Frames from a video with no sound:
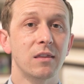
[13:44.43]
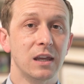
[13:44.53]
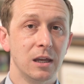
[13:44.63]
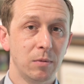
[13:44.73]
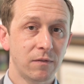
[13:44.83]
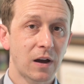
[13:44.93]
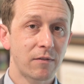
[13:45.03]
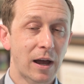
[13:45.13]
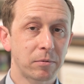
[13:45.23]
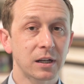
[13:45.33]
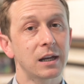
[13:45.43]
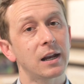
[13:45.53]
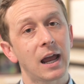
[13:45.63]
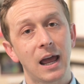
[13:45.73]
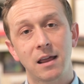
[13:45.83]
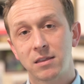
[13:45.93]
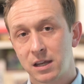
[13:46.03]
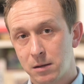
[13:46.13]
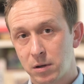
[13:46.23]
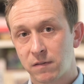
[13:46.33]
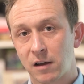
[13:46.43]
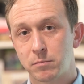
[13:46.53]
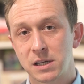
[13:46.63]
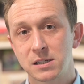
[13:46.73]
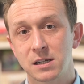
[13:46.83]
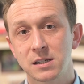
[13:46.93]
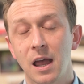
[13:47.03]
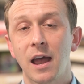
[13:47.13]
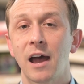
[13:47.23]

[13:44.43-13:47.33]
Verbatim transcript: the EB5 applicant and the EB5 business